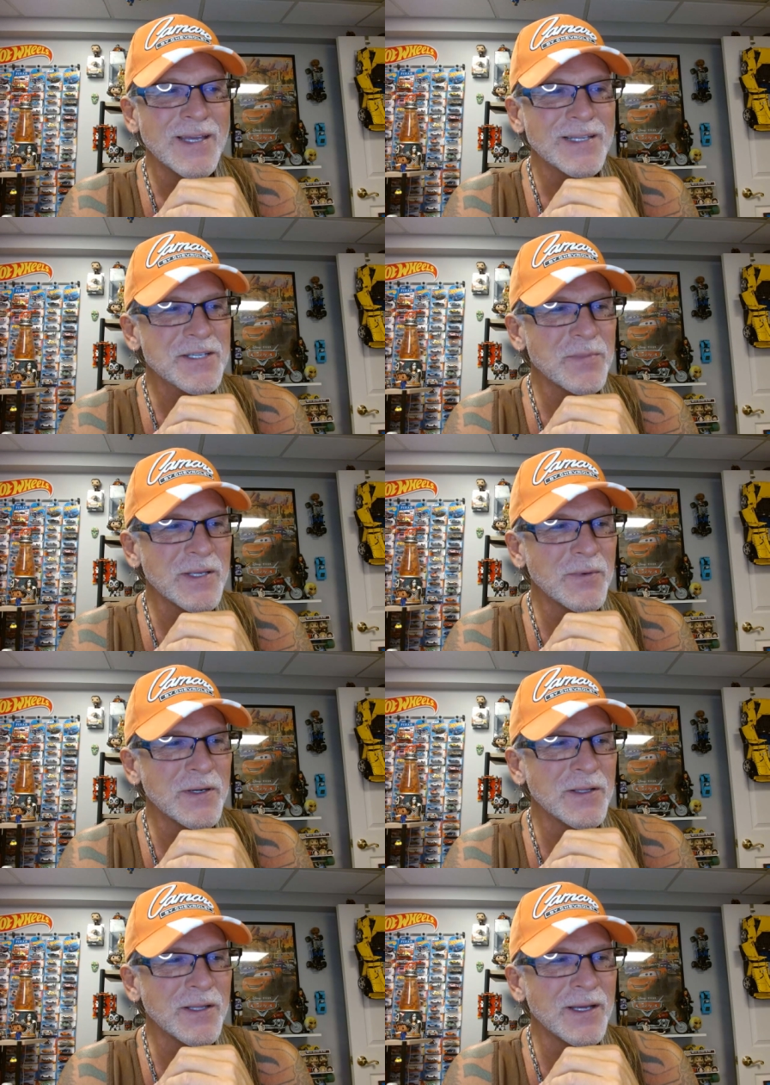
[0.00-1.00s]
That's going to be
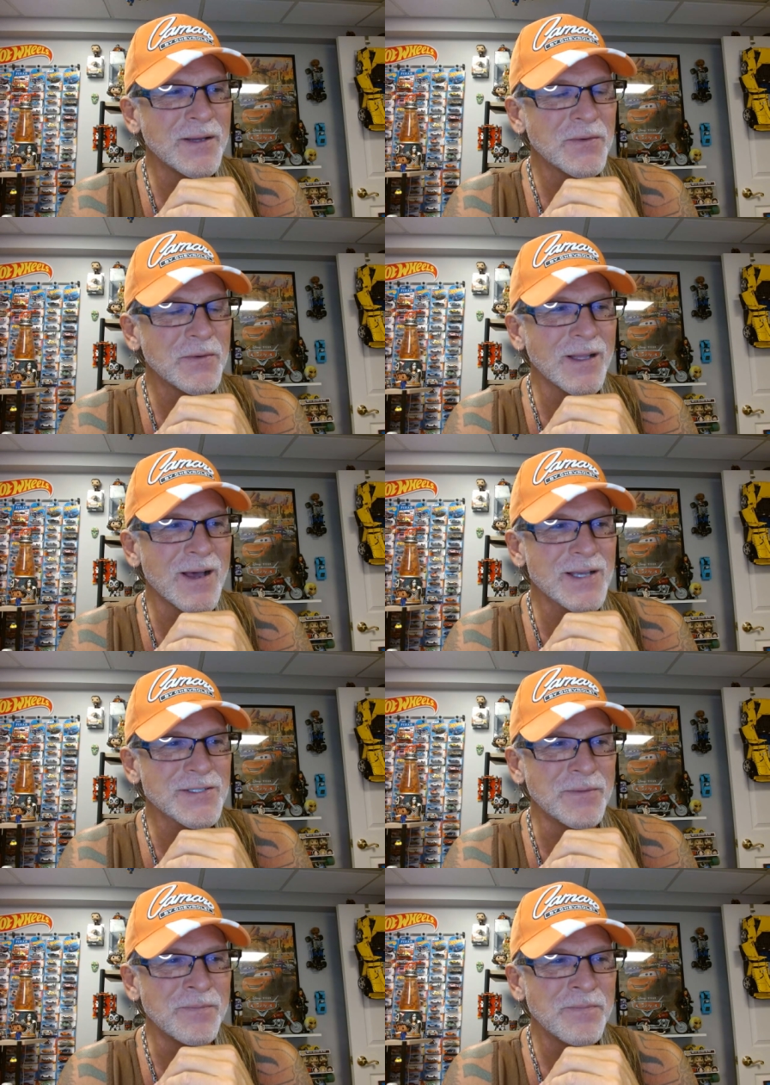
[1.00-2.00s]
real, uh, real
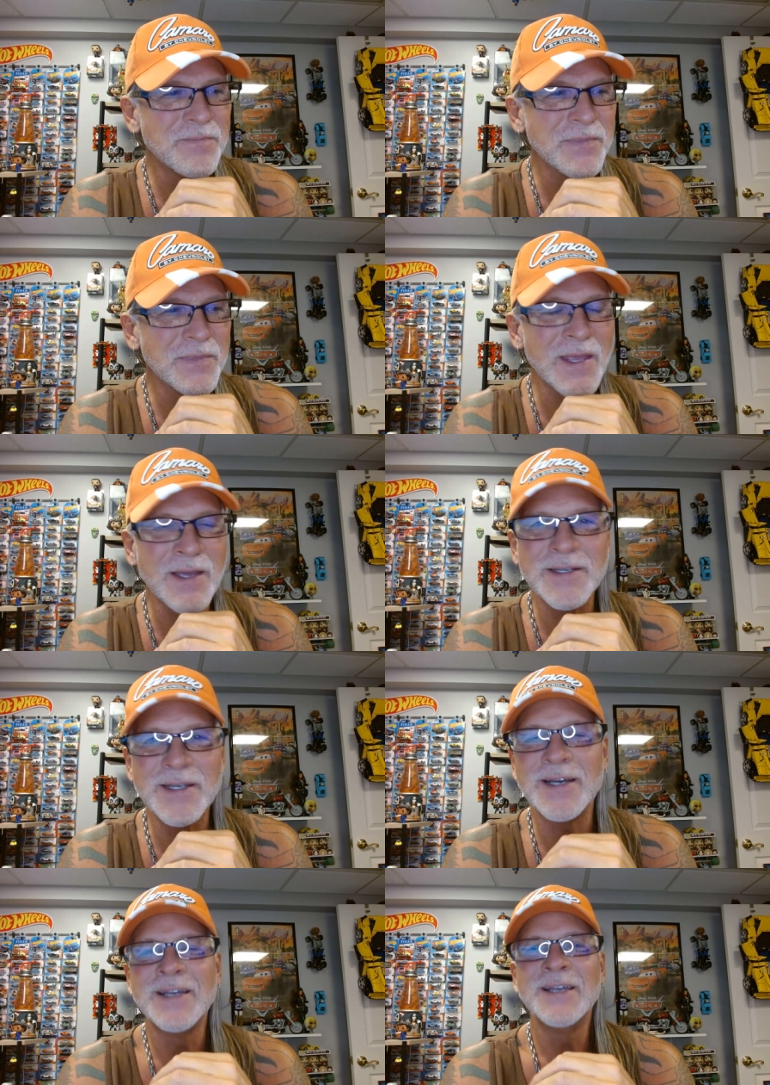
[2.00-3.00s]
awesome. And,
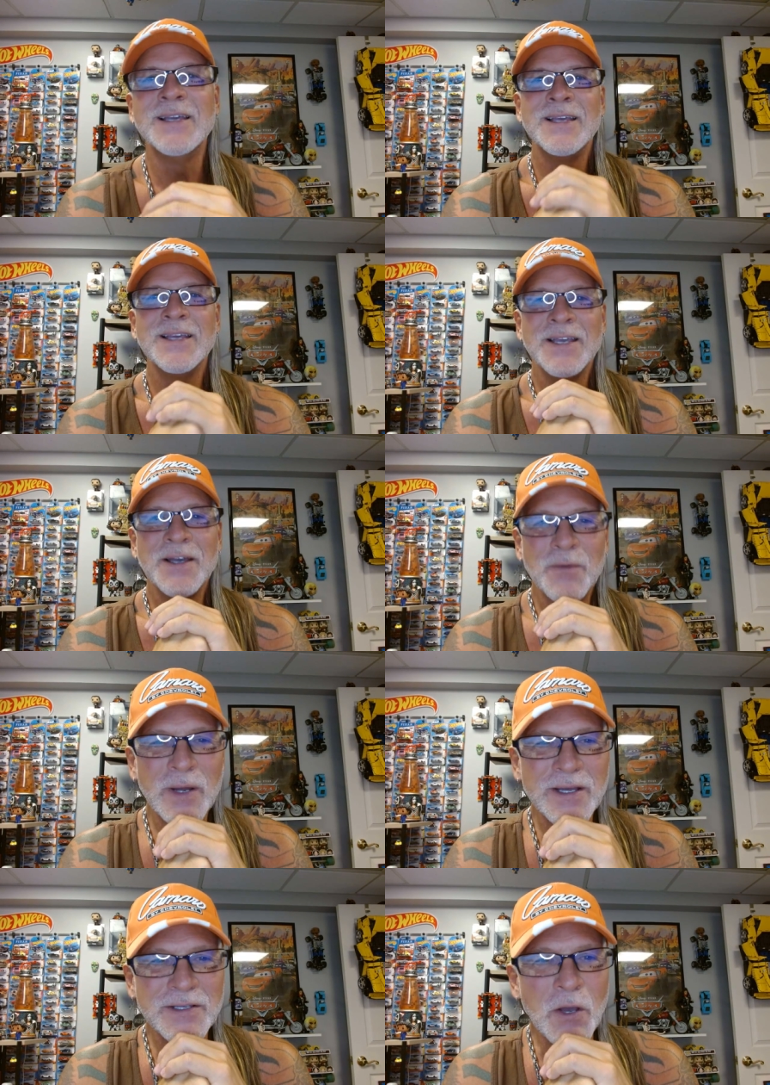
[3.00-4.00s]
uh,
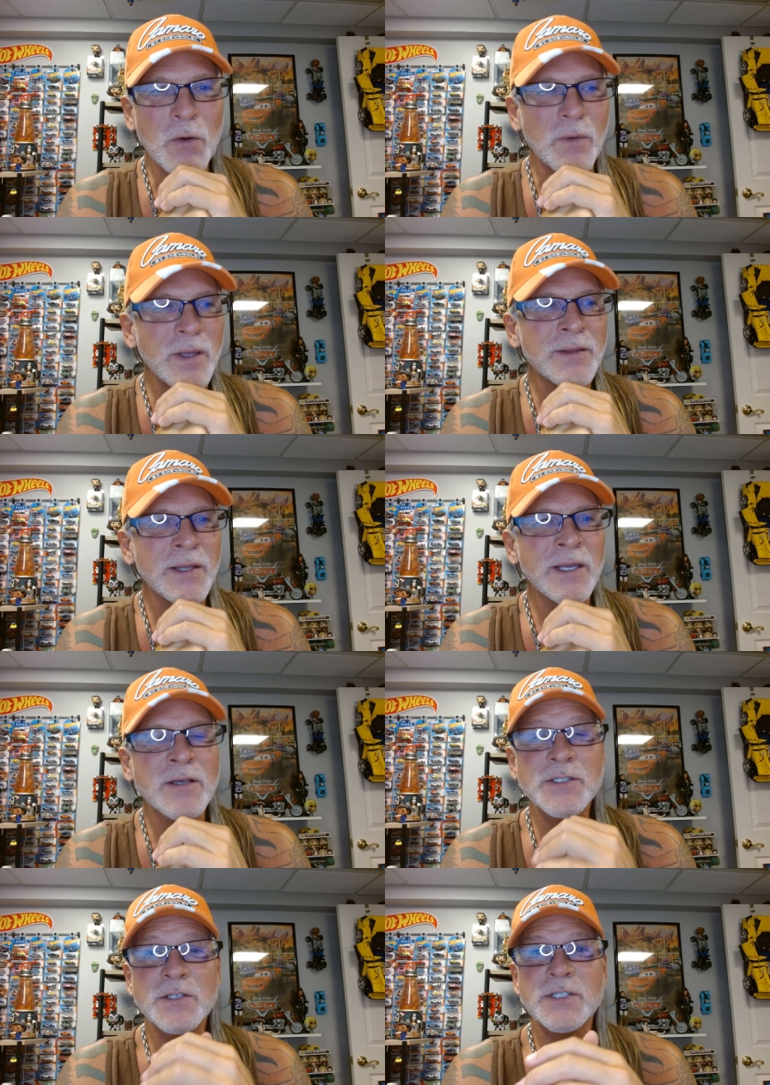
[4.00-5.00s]
what else? Oh, and then he
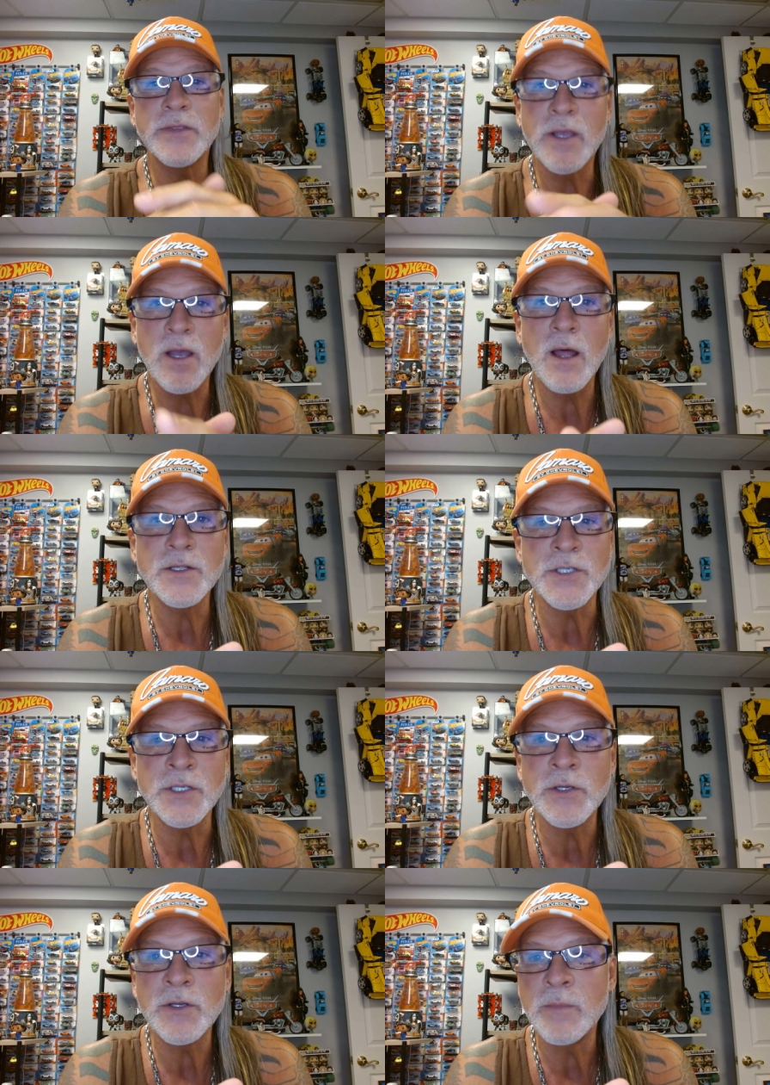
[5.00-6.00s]
also said the
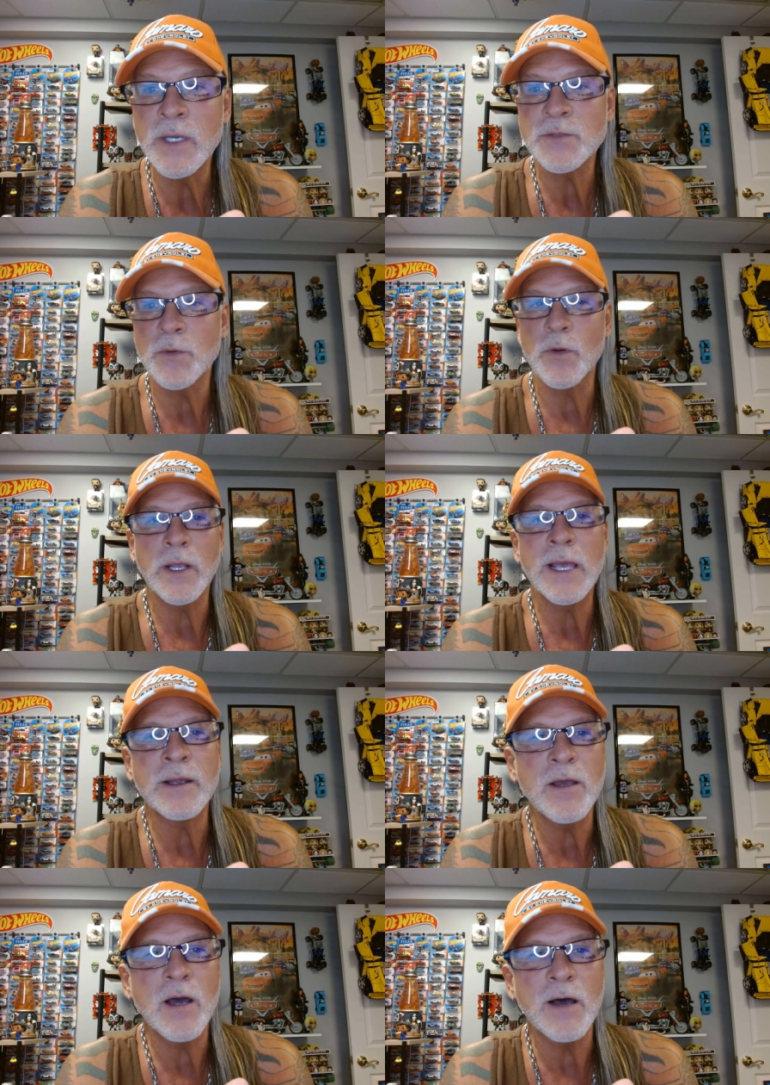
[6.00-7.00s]
collagen you can mix with
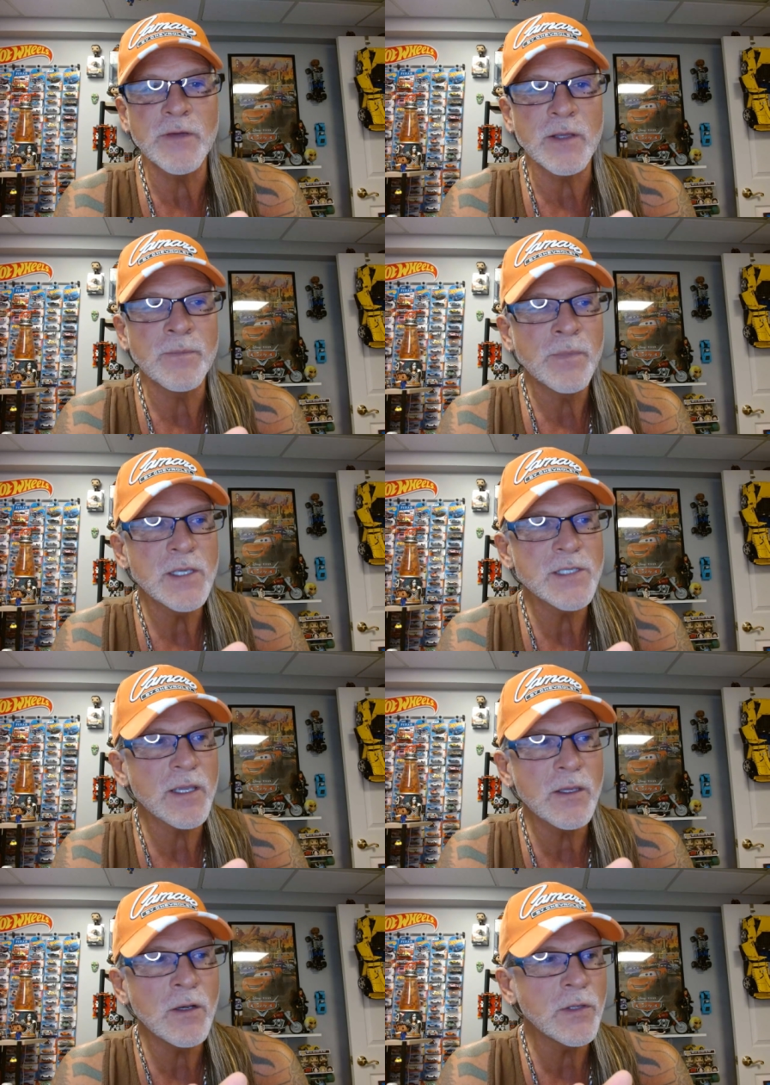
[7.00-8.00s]
organic coffee. He's
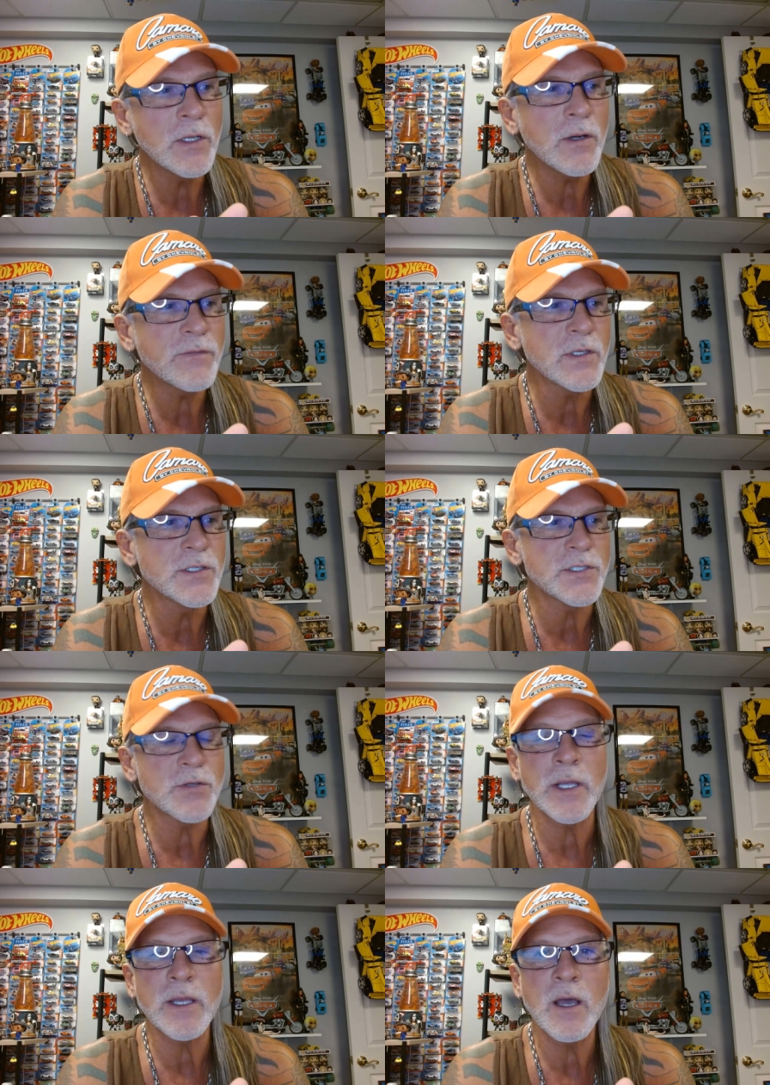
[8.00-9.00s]
like, you know, you don't have to just
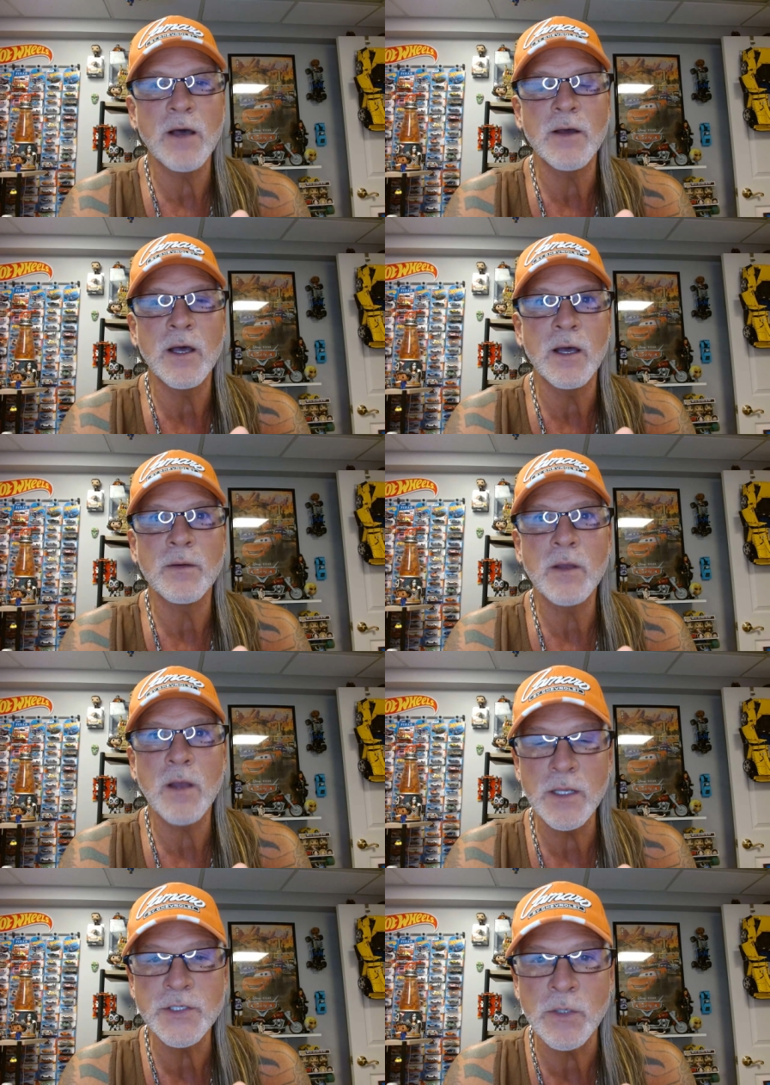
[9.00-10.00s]
drink co- uh,
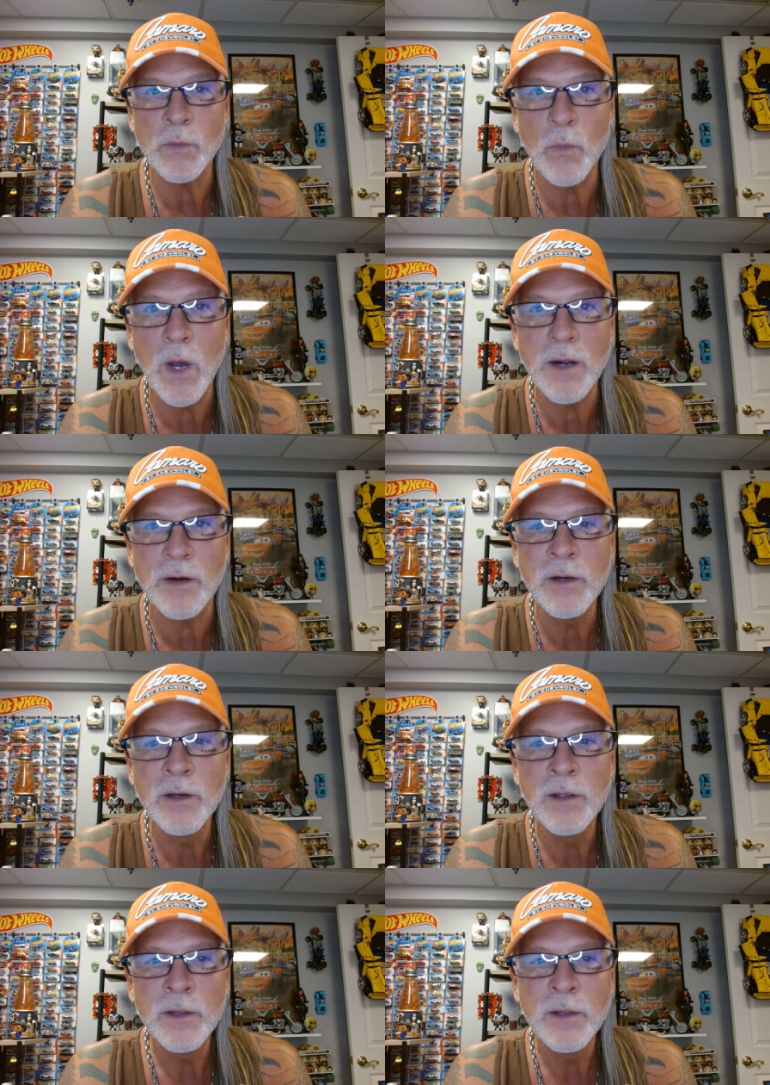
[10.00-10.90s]
collagen with water.